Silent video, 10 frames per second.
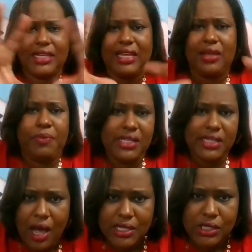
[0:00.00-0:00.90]
to keep it
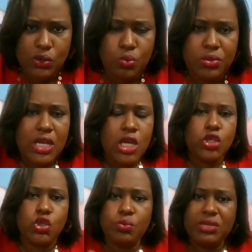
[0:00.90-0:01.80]
on Zoom.
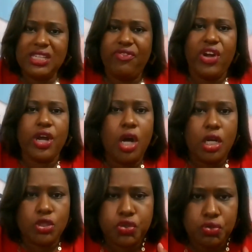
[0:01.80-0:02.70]
Zoom is a very
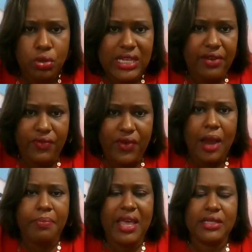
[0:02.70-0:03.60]
controlled
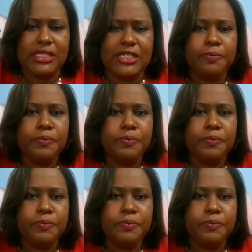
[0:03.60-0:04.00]
environment.